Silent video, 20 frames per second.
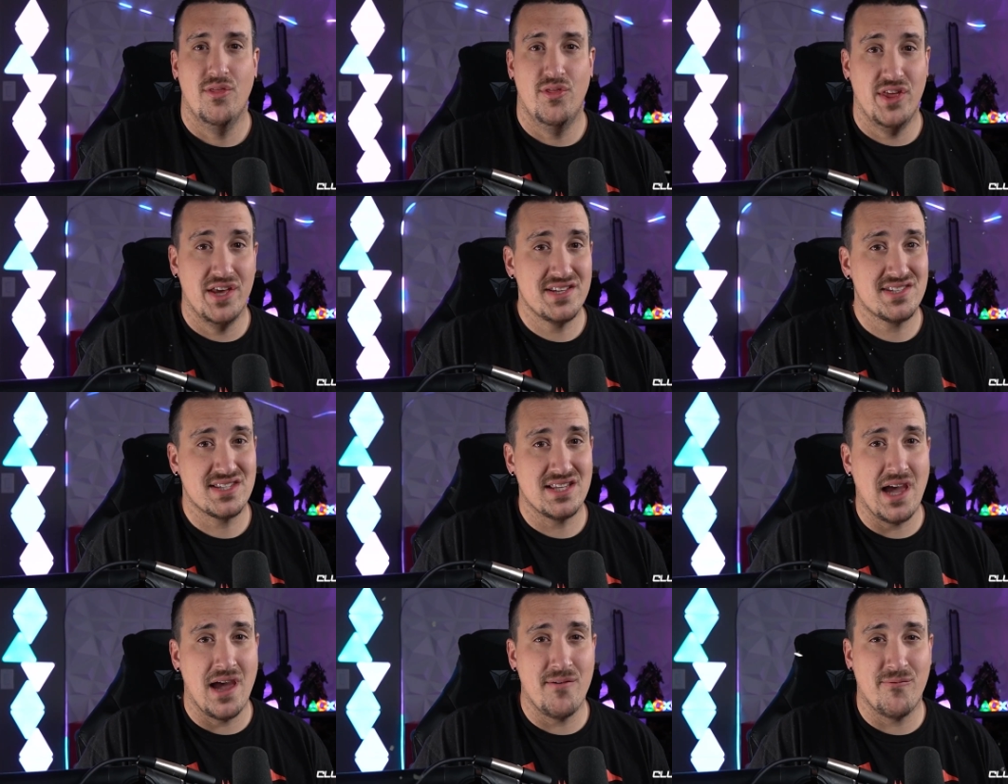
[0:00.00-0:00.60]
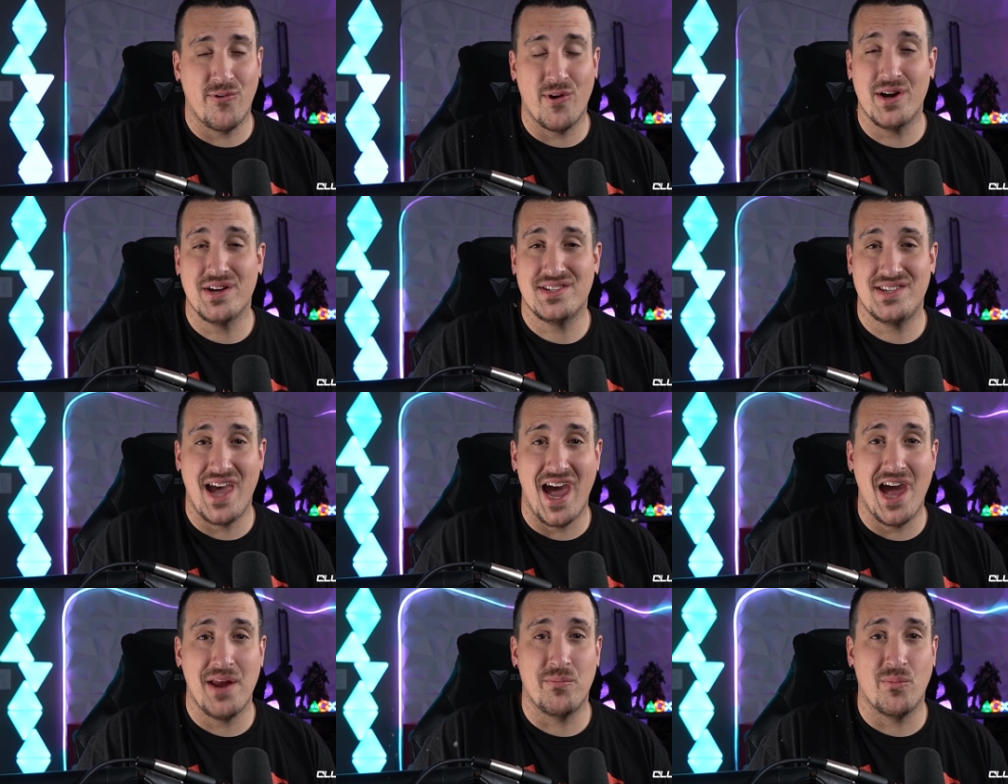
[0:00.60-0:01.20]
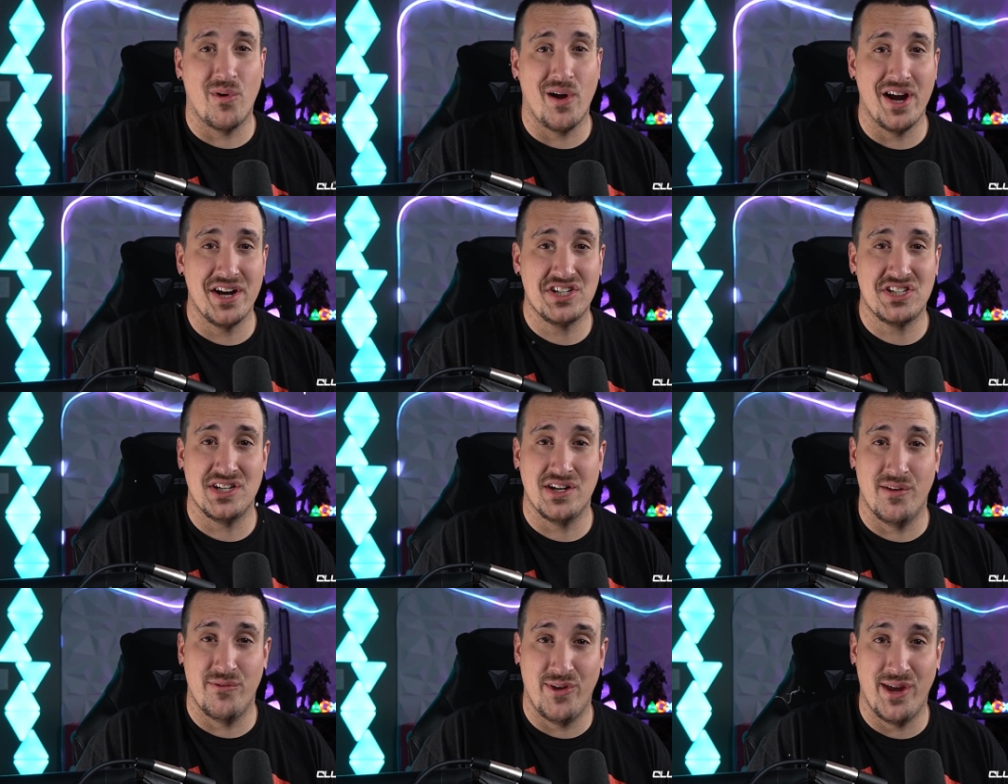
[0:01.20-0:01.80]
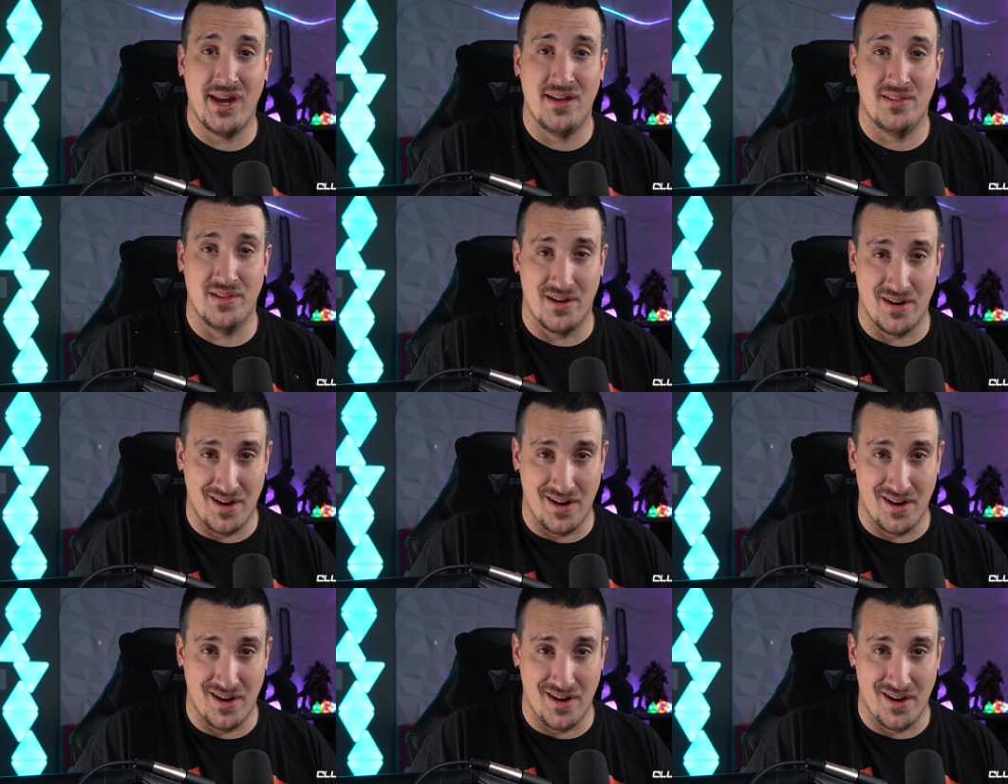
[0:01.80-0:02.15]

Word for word: This time for his admiration of Hitler.